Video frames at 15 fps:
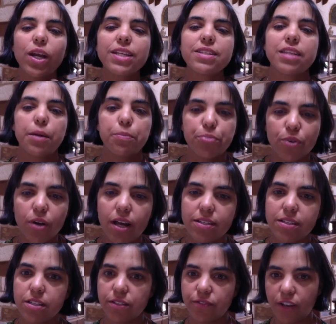is that
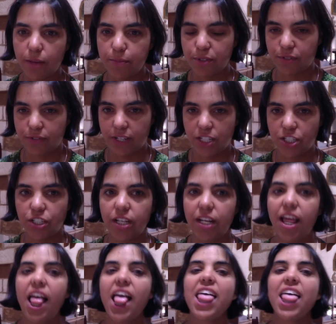process of observation